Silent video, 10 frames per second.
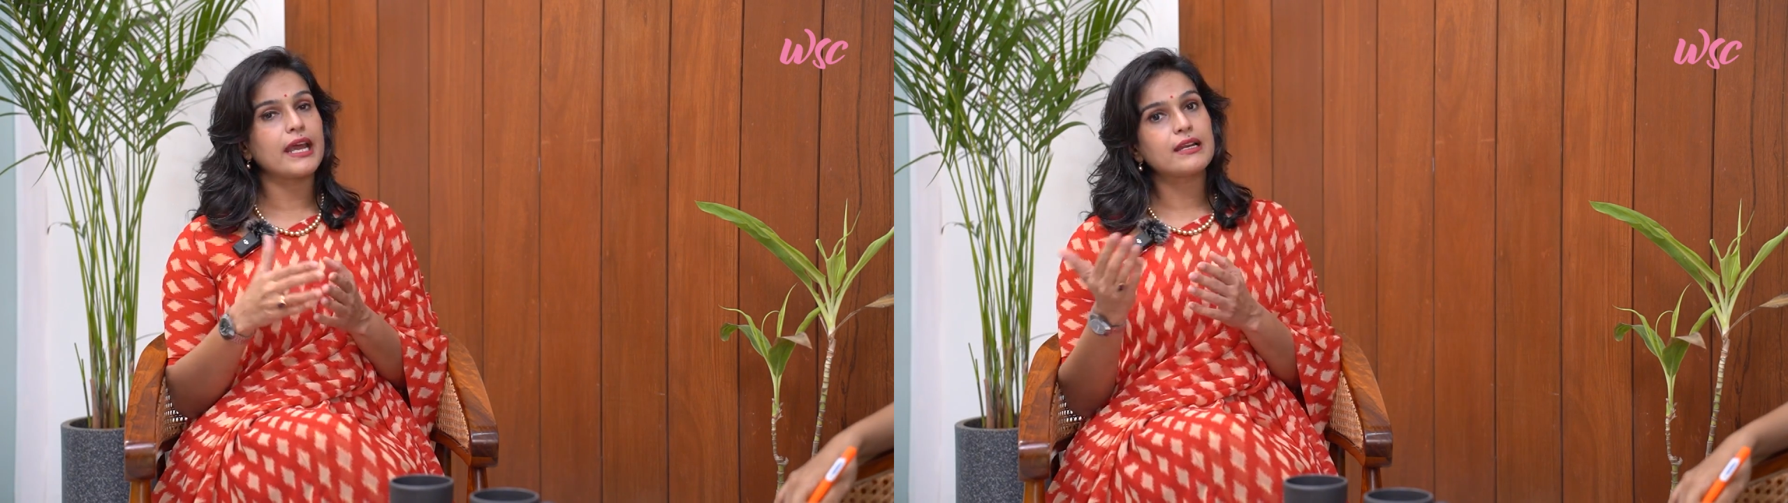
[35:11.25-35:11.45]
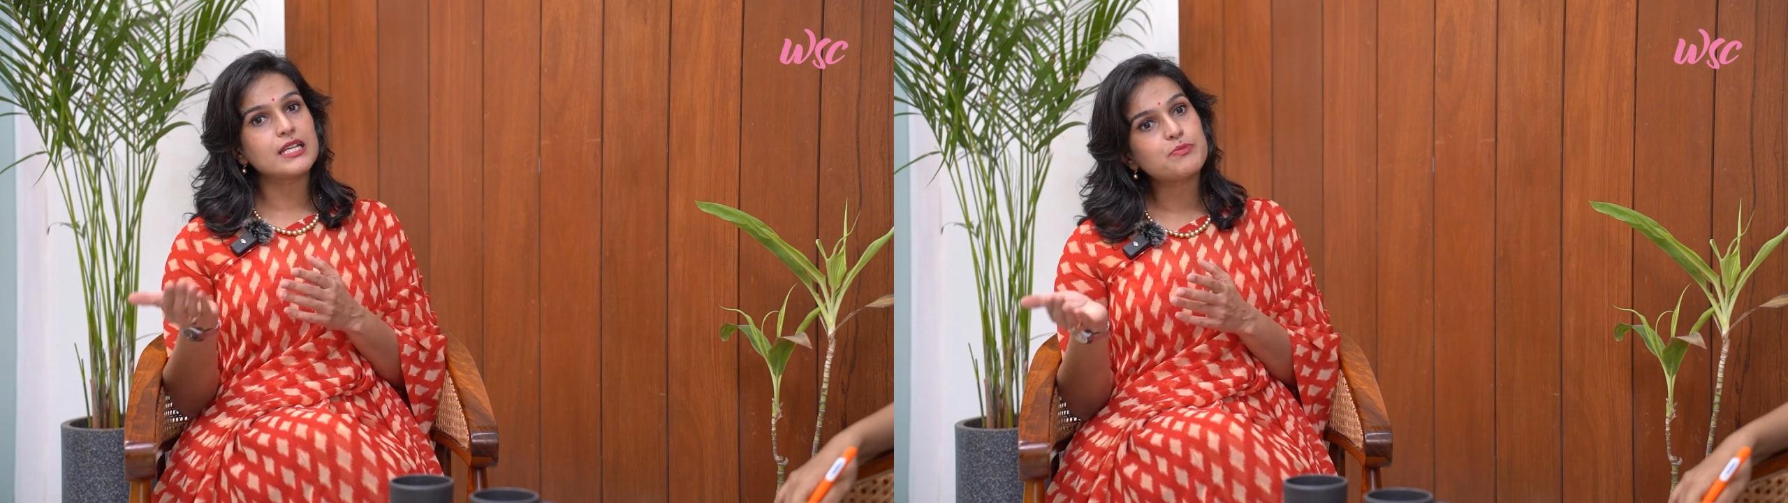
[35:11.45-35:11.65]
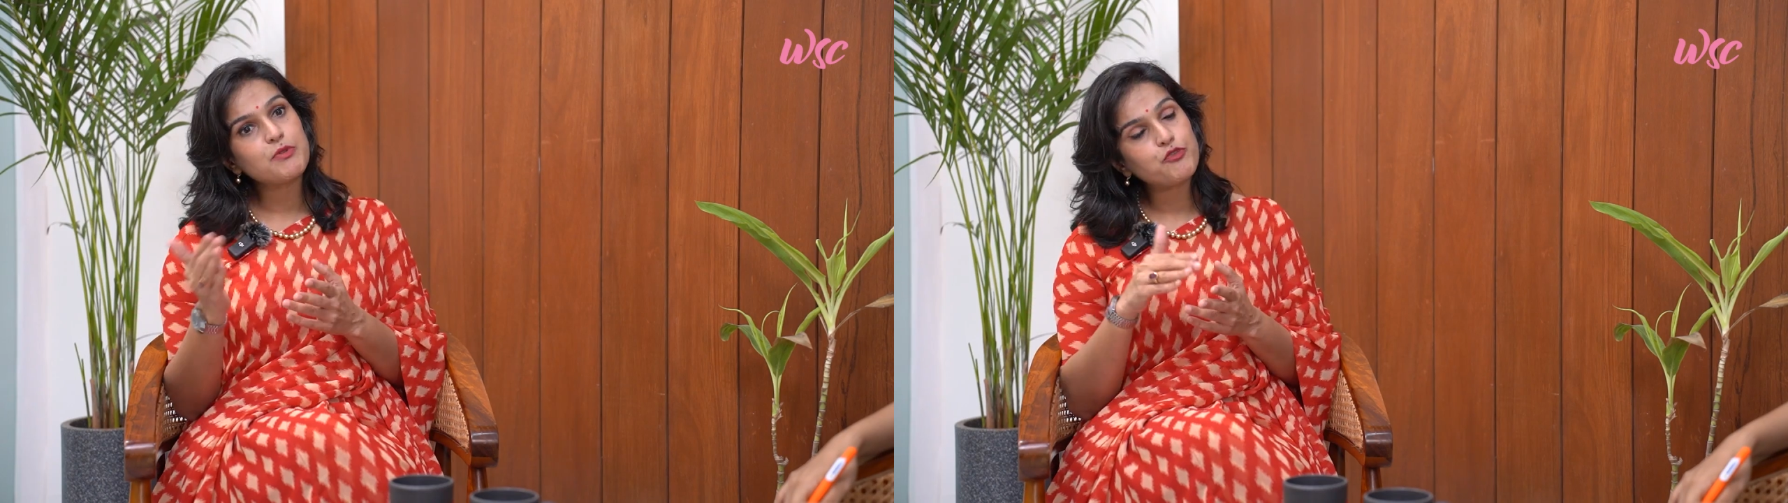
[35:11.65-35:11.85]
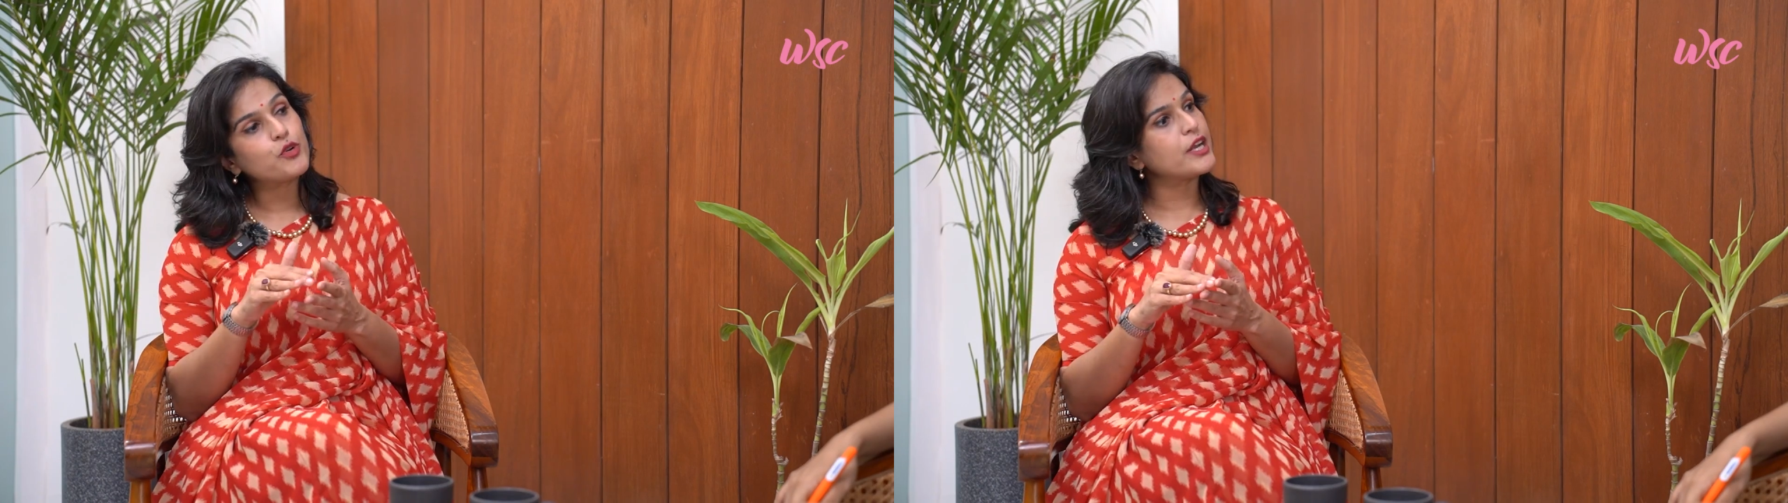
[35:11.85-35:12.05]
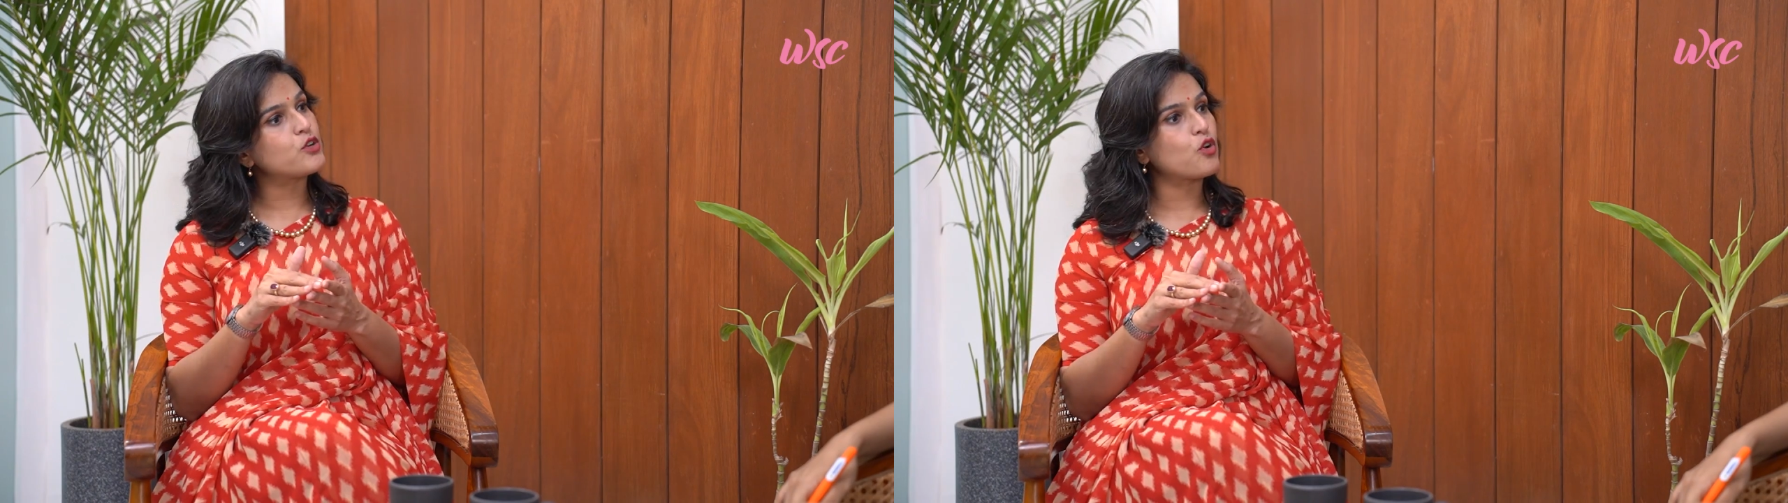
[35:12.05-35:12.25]
at least
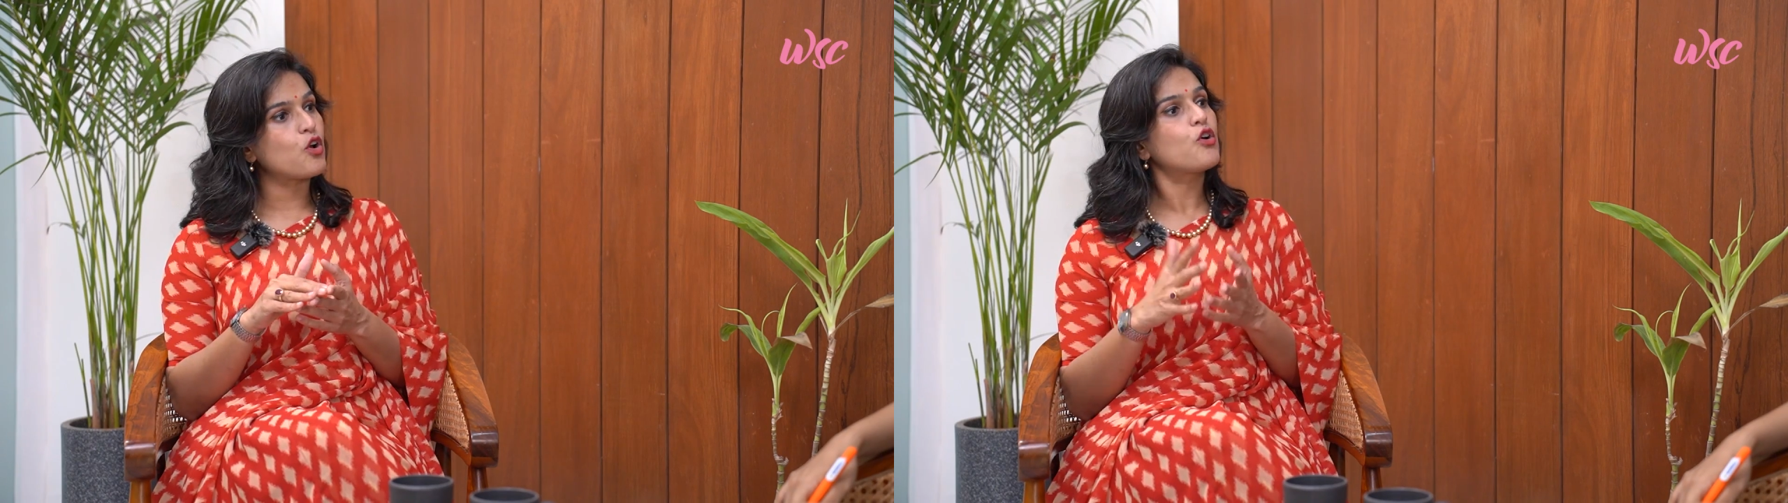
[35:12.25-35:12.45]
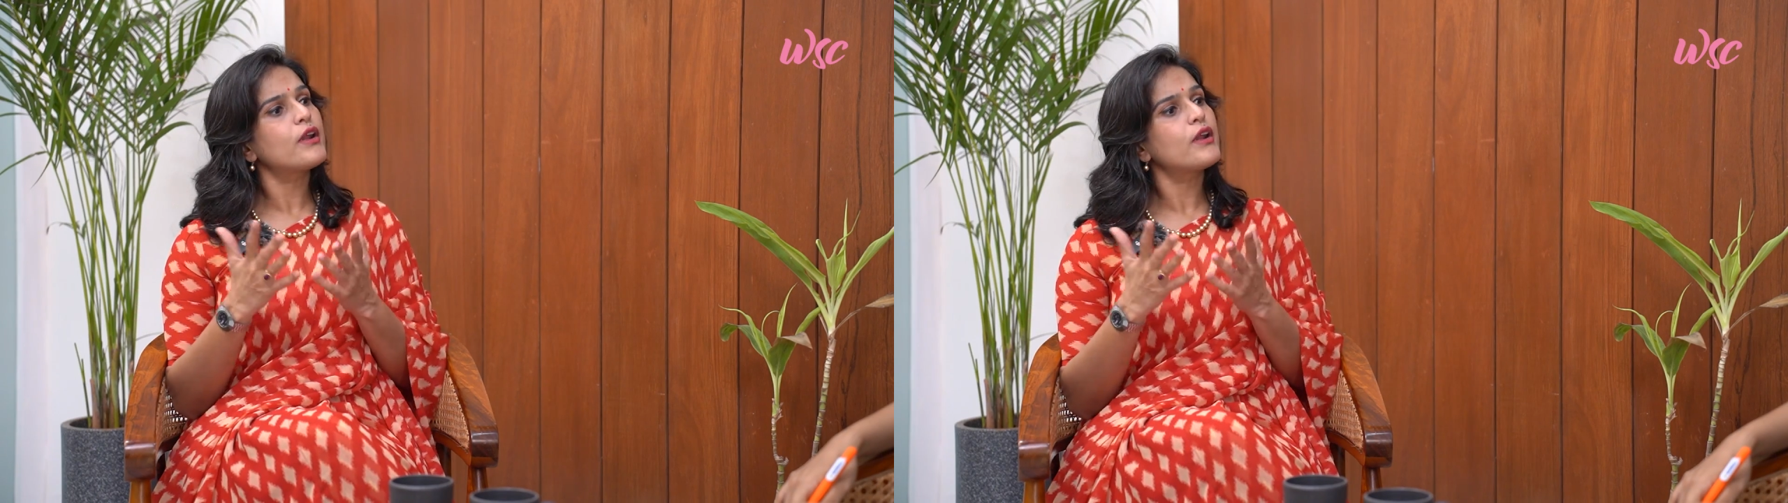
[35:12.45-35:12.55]
before 8 o'clock